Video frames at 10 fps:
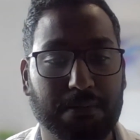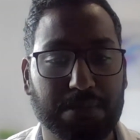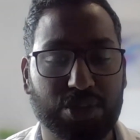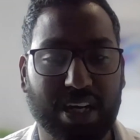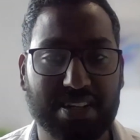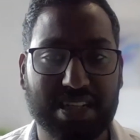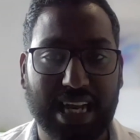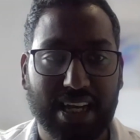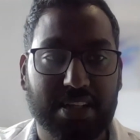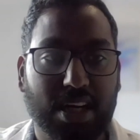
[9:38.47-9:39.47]
try and
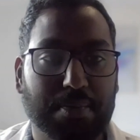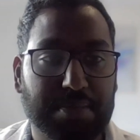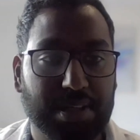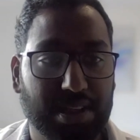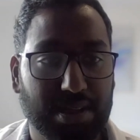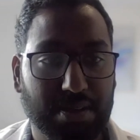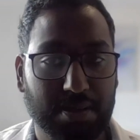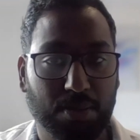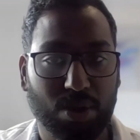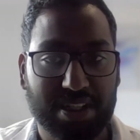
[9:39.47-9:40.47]
scale it up to
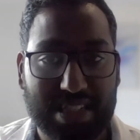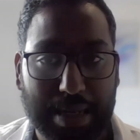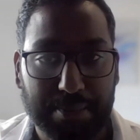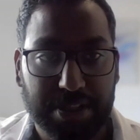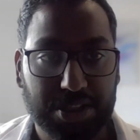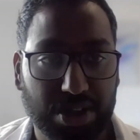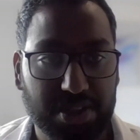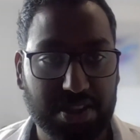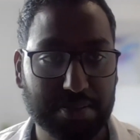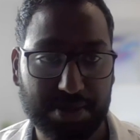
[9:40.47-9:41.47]
the more established
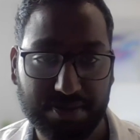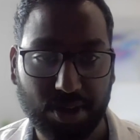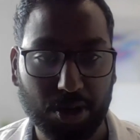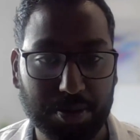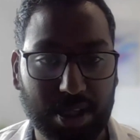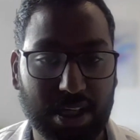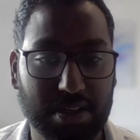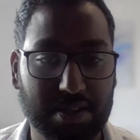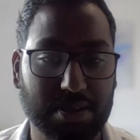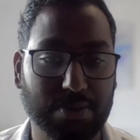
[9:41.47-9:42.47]
concepts of global
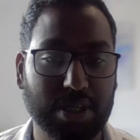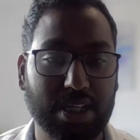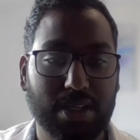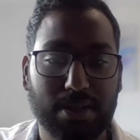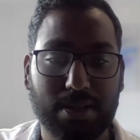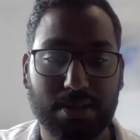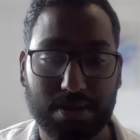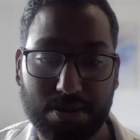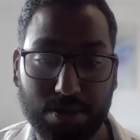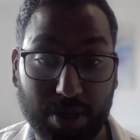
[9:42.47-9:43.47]
health that we
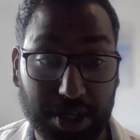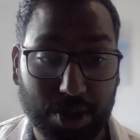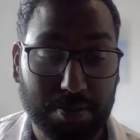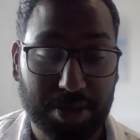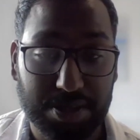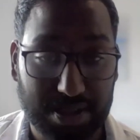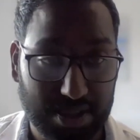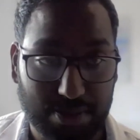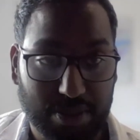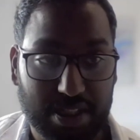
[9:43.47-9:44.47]
know about and
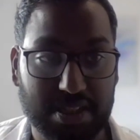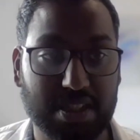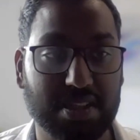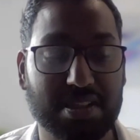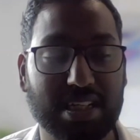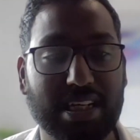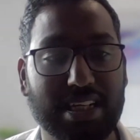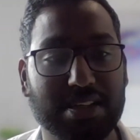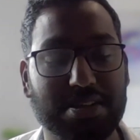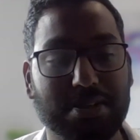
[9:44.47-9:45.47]
that we're discussing
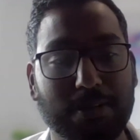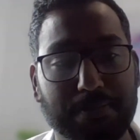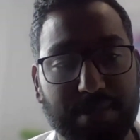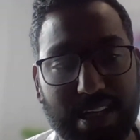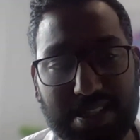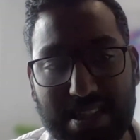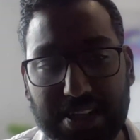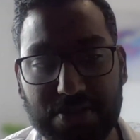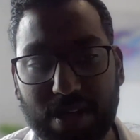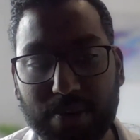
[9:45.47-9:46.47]
here. So
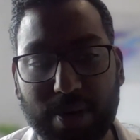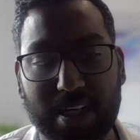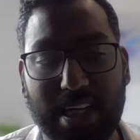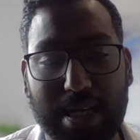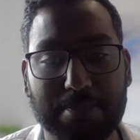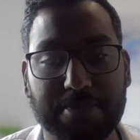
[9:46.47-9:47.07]
that's really where it came